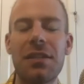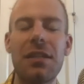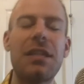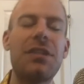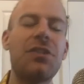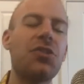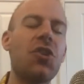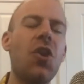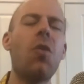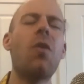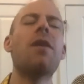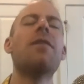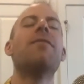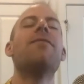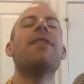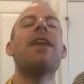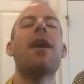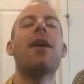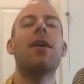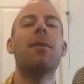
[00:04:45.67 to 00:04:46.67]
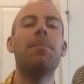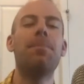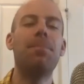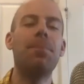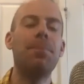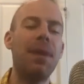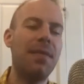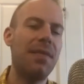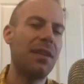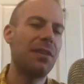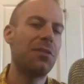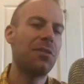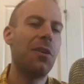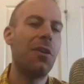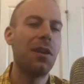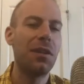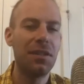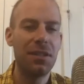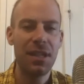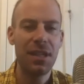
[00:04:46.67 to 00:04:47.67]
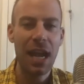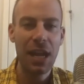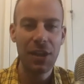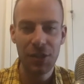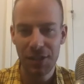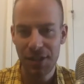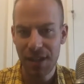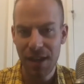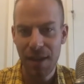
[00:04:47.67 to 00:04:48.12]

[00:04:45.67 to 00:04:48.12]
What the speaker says: It's so unfair to pin this all on Sanchez.